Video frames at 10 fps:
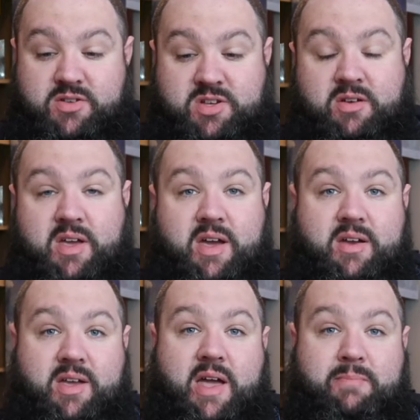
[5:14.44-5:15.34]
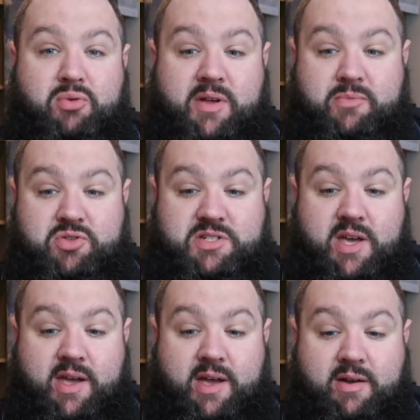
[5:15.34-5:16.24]
So yeah, it can pretty much
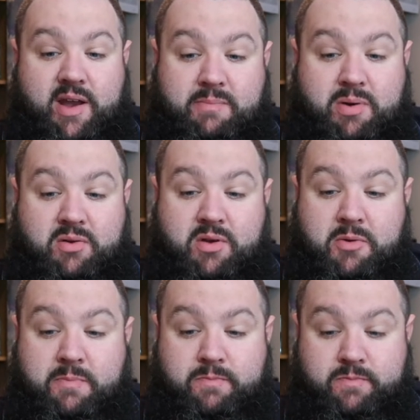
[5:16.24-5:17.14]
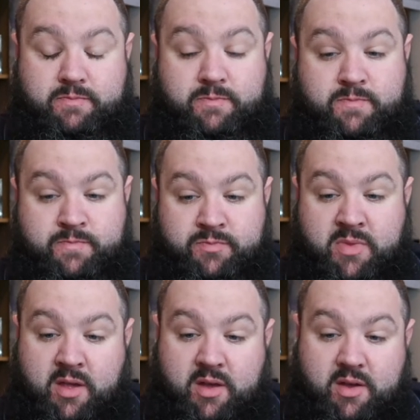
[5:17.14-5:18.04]
take out any Pokemon.
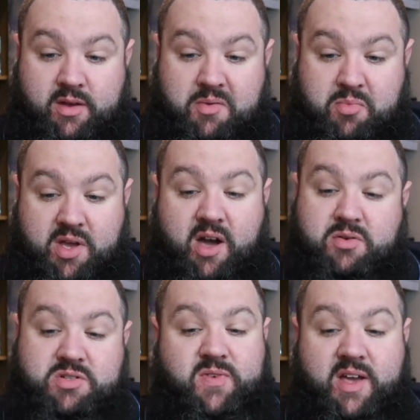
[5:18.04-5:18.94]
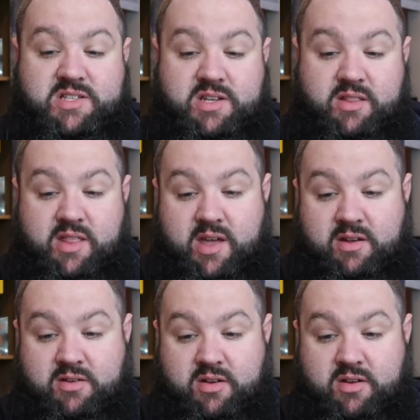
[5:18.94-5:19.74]
But yeah, I was flexing in the end.